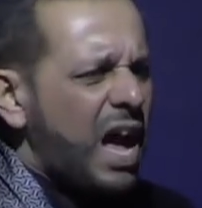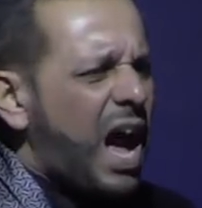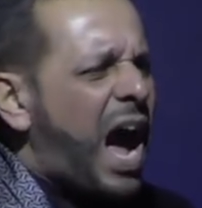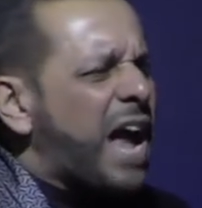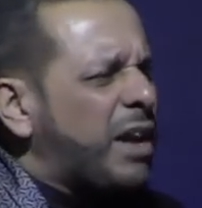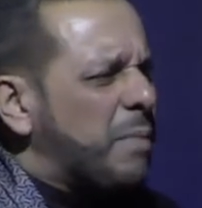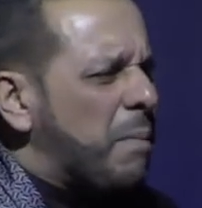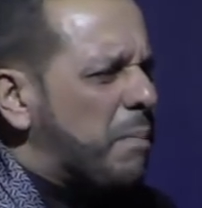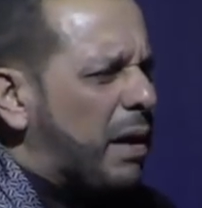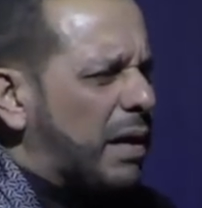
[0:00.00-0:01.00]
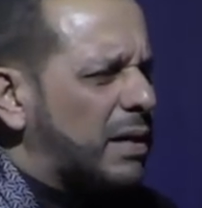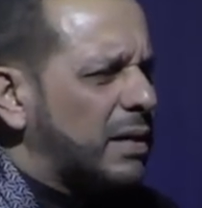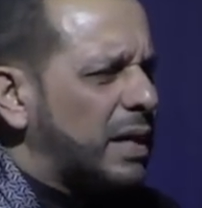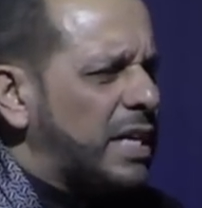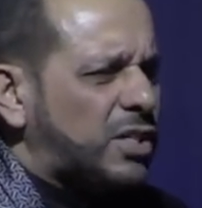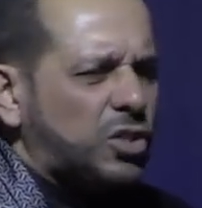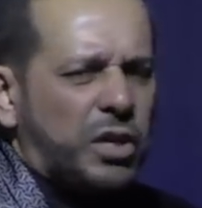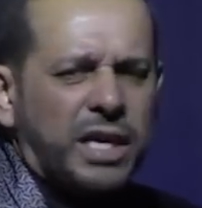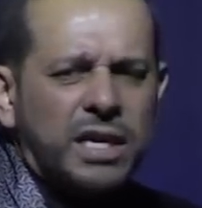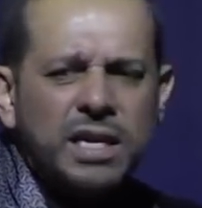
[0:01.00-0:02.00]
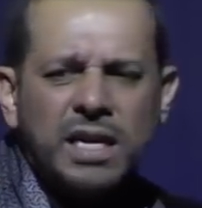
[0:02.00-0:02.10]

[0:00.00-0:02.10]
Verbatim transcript: I remember history.